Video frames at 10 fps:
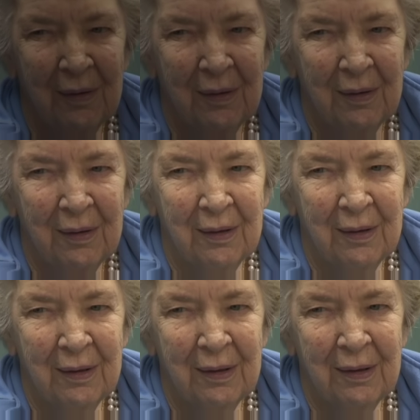pretty good,
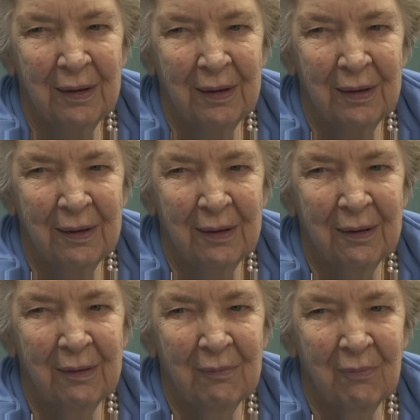huh?
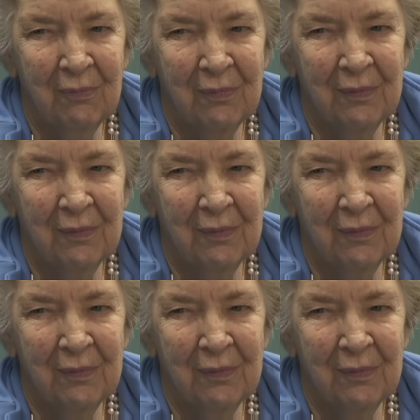Yeah.